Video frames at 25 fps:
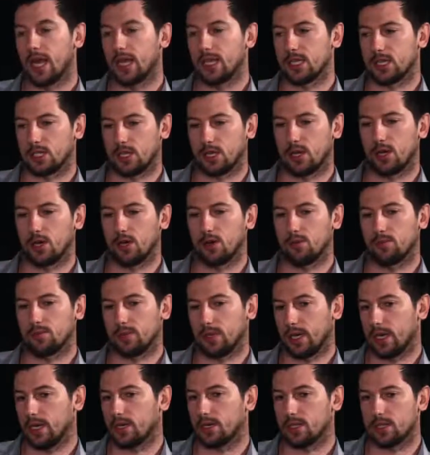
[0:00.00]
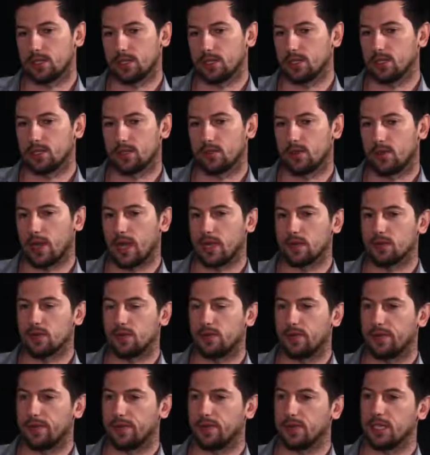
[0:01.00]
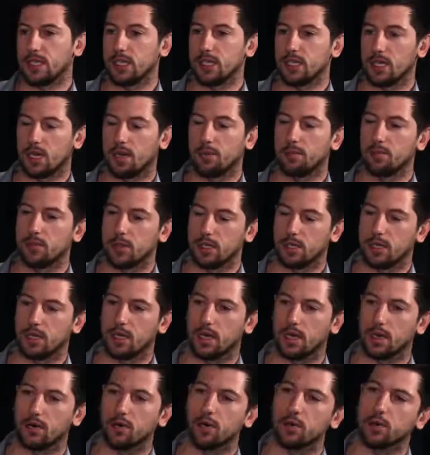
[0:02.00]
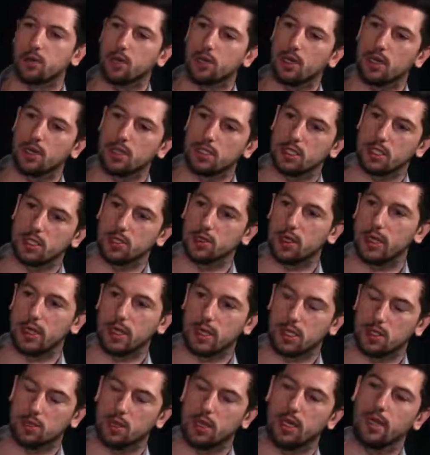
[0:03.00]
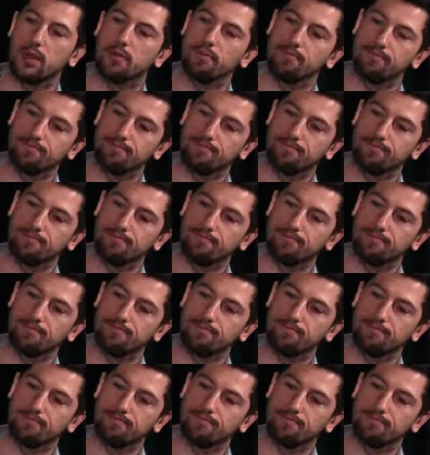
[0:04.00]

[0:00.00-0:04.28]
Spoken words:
So since 2015 I'm in cryptocurrency trading as well.